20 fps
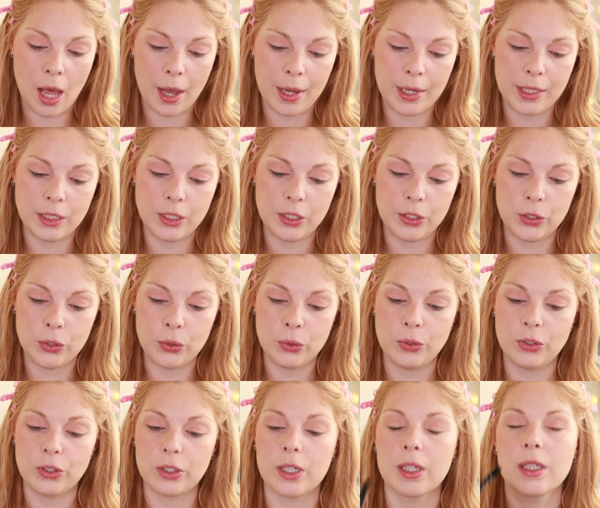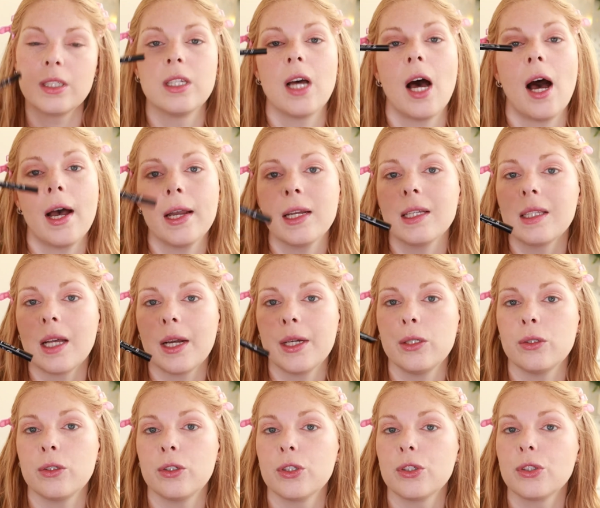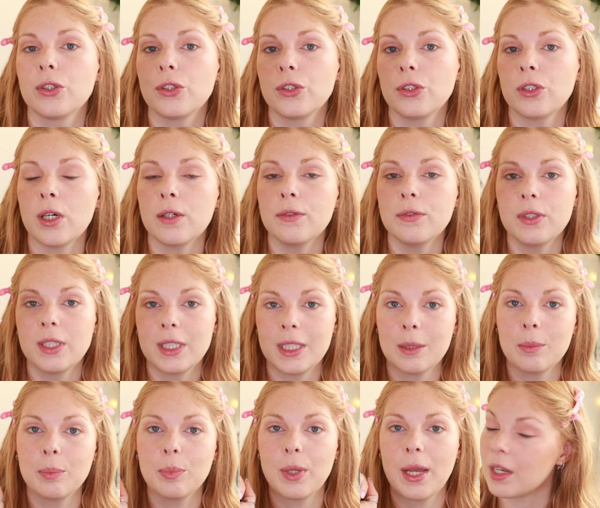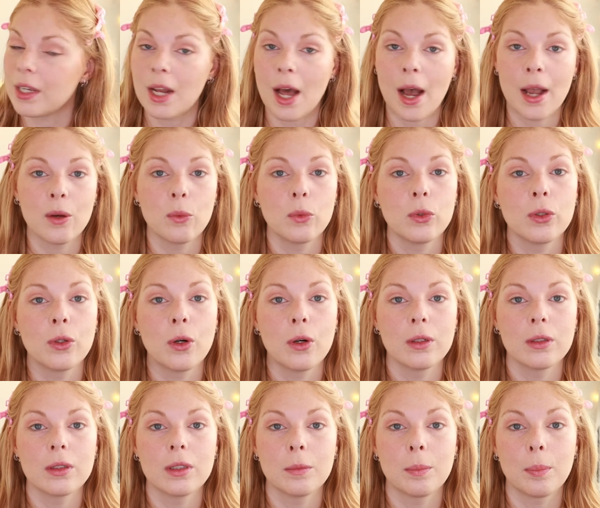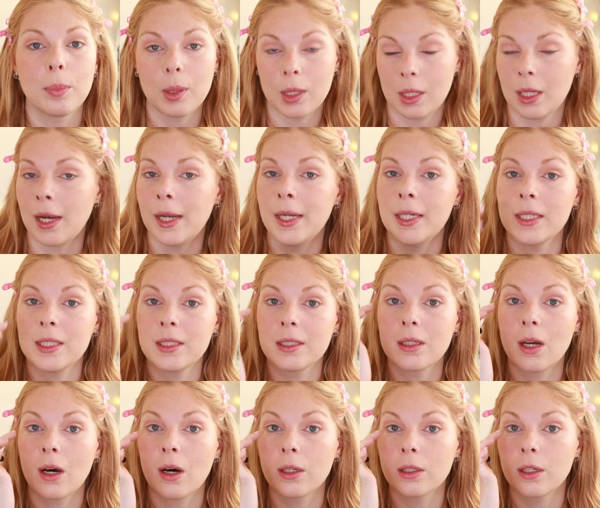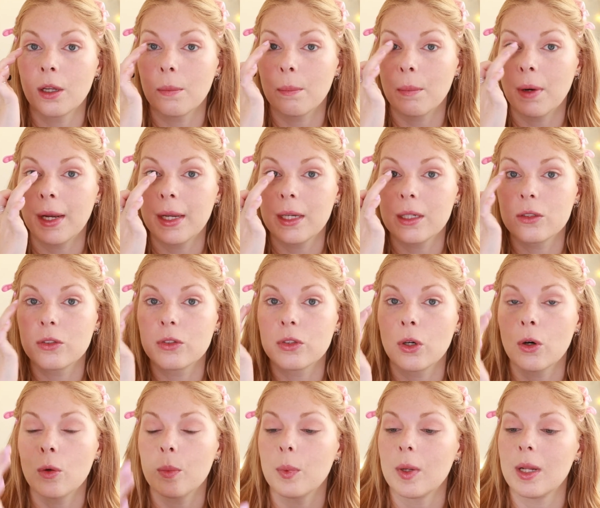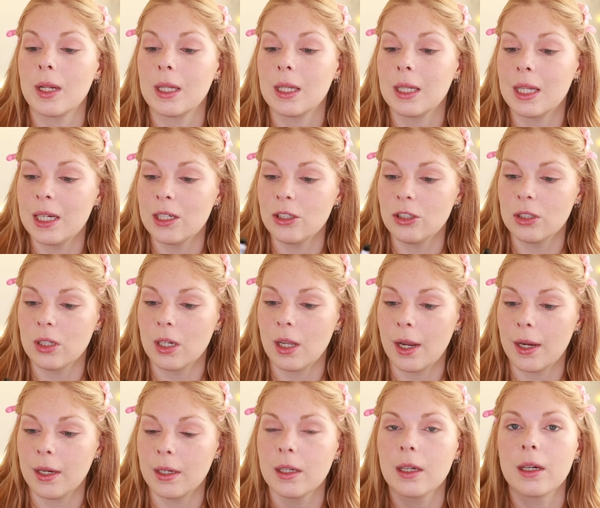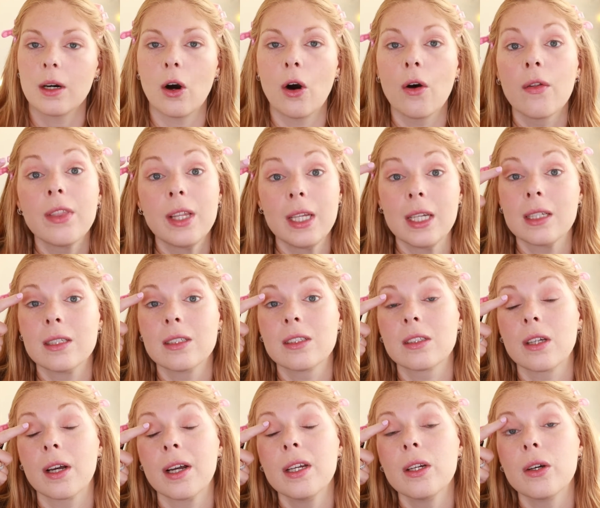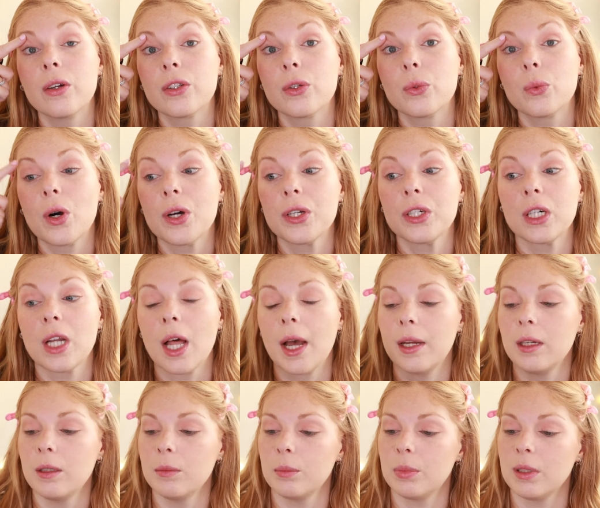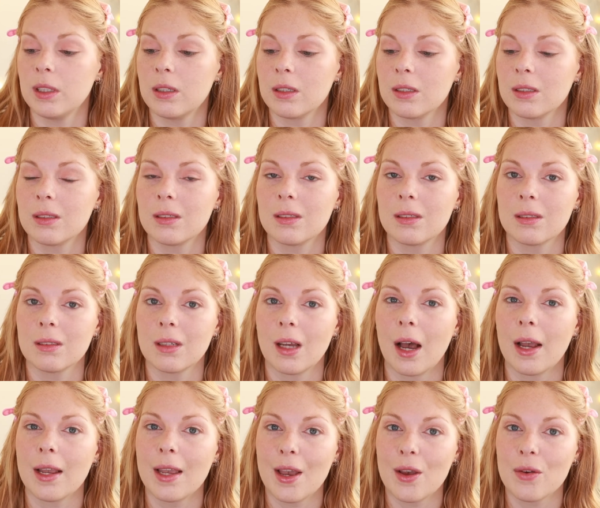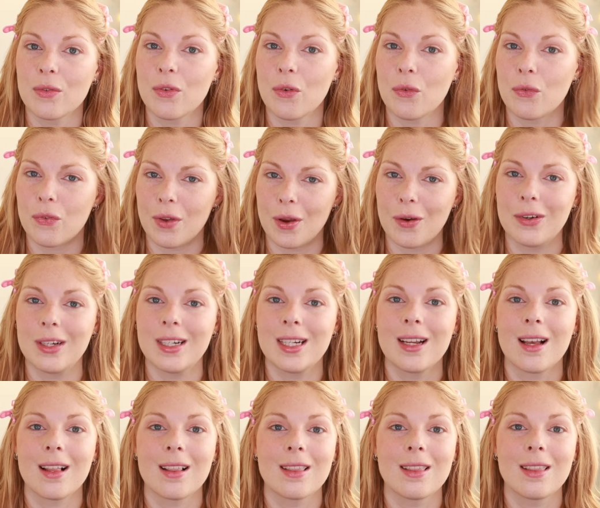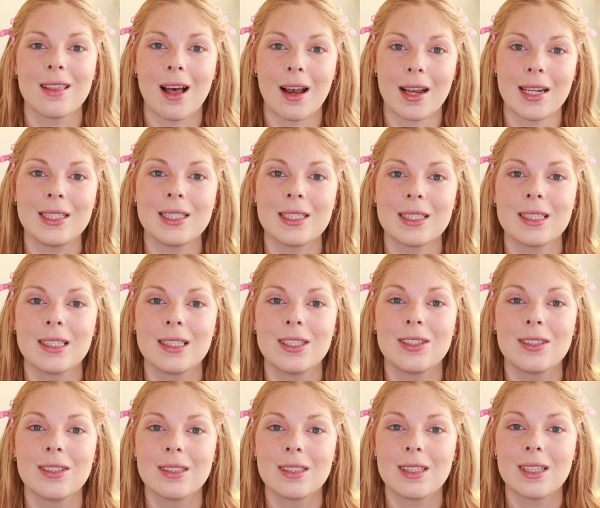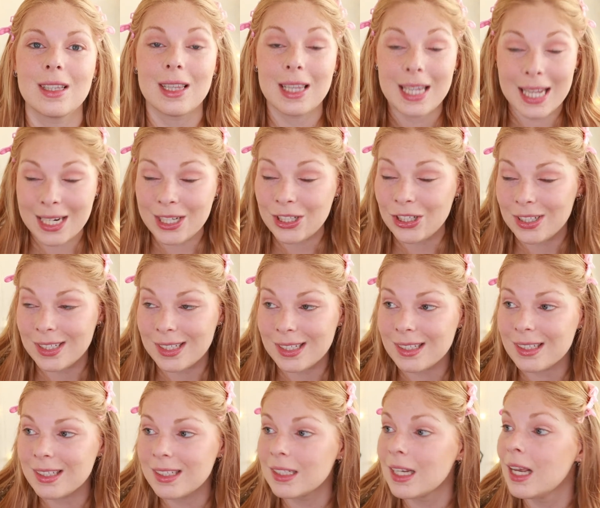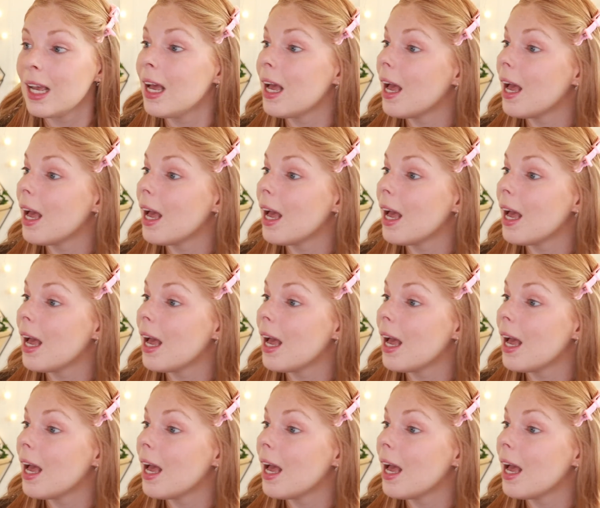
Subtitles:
I use an eyeliner soft tip and I will apply this on my top lash line on the inside, on the waterline, because I have very light lashes.